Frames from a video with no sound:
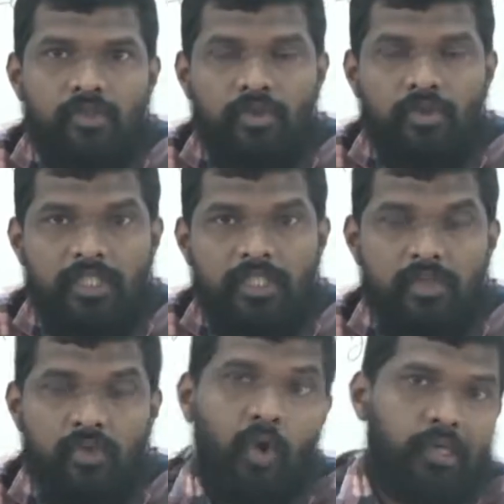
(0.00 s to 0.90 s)
So this is
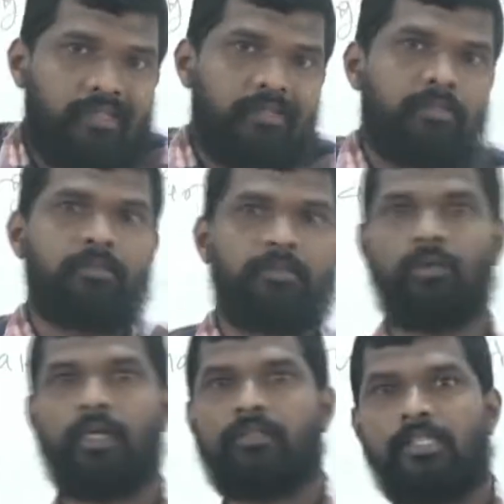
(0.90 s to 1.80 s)
called
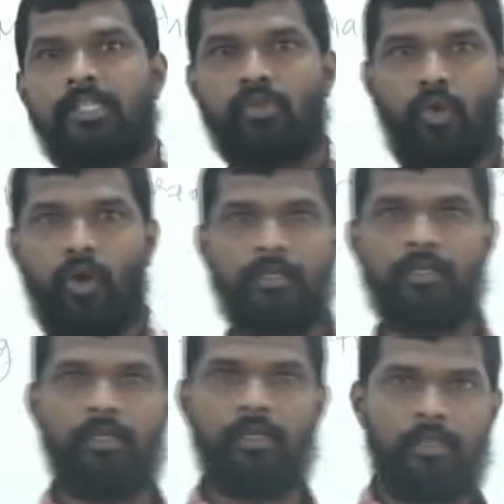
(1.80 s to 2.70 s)
what? This is called
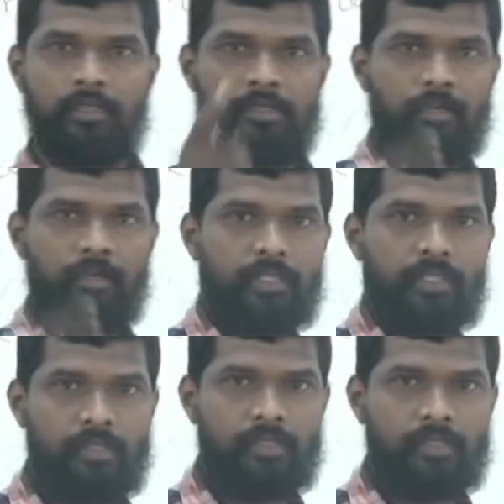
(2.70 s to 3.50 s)
service.